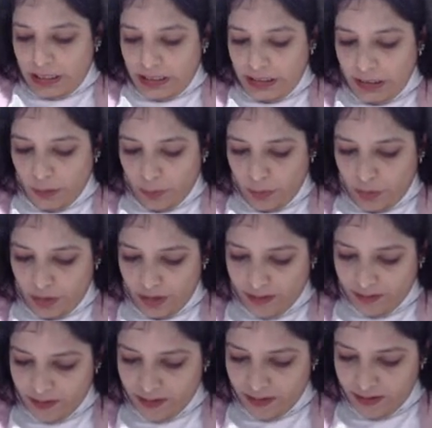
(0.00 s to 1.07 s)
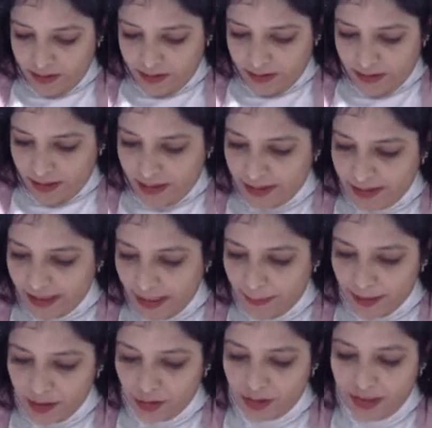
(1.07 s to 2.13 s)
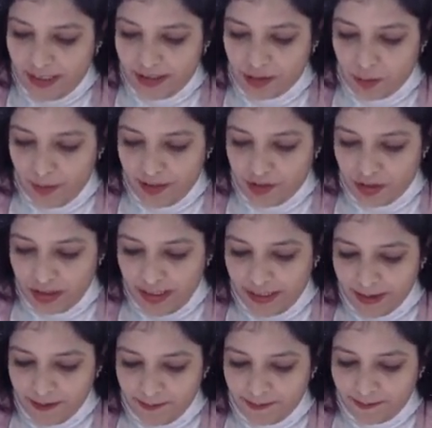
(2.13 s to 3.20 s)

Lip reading: now coming to the next question, guys.